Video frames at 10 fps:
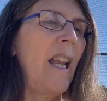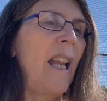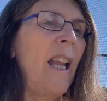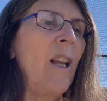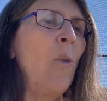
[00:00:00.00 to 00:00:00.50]

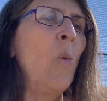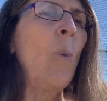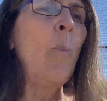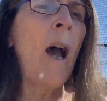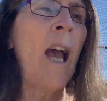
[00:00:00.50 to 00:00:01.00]
it will
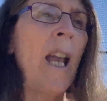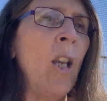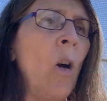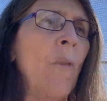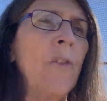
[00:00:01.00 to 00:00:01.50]

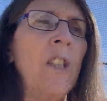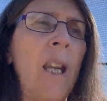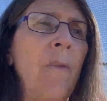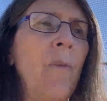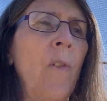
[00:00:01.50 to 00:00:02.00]
pay off
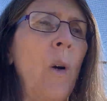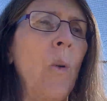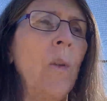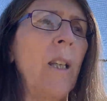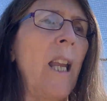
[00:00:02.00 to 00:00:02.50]

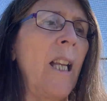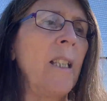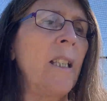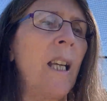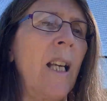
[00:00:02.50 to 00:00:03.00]
tenfold,
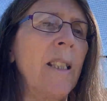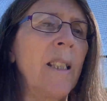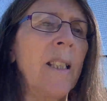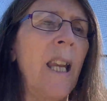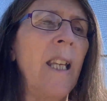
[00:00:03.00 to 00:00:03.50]
and a
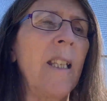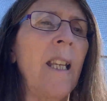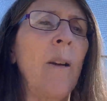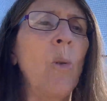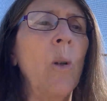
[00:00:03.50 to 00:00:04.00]
snake
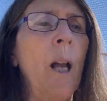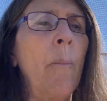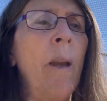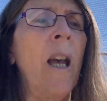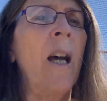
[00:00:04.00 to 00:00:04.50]
that will
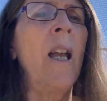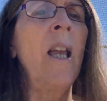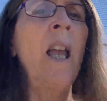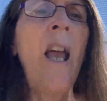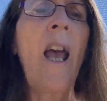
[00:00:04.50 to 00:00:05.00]
come out
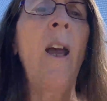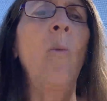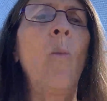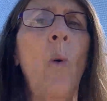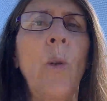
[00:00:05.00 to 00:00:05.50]

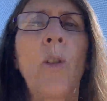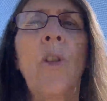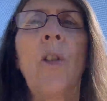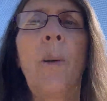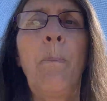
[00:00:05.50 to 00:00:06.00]
and want
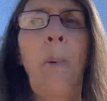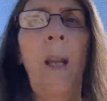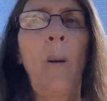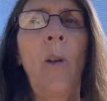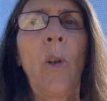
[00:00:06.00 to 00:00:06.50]
to
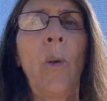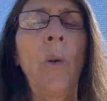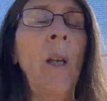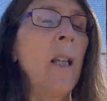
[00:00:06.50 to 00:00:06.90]
be with you.